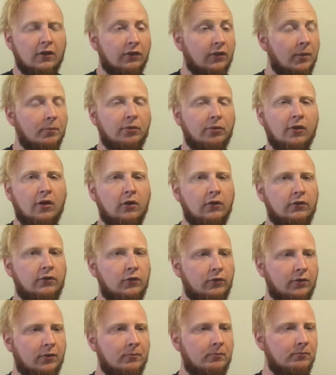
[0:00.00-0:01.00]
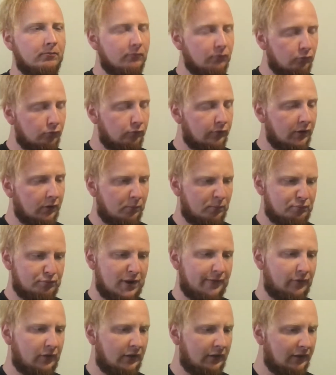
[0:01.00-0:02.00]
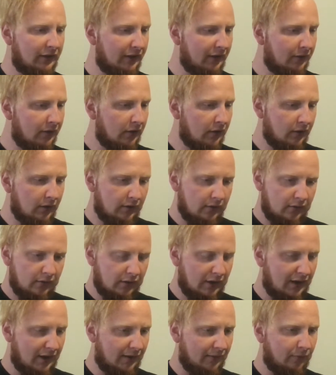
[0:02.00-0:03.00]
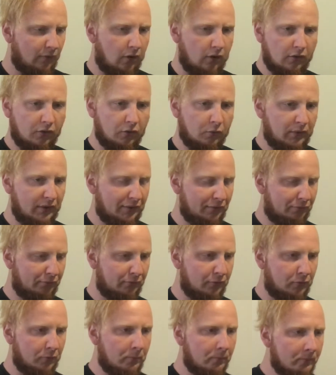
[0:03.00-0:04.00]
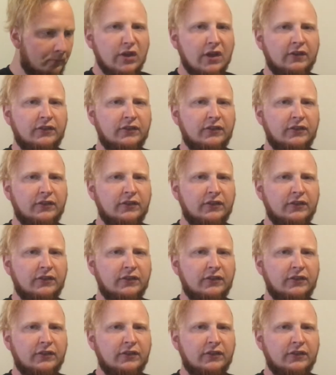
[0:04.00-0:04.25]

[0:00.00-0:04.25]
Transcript: Some songs use them real prevalently all the way through.